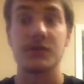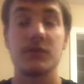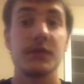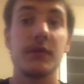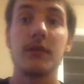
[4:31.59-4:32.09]

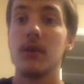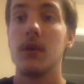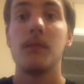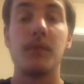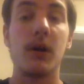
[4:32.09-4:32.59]
drinking,
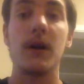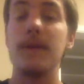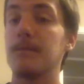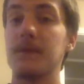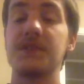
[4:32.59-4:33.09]

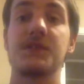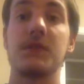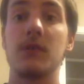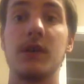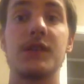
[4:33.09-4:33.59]
but this is a
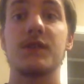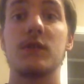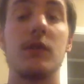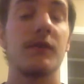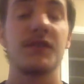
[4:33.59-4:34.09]
great song.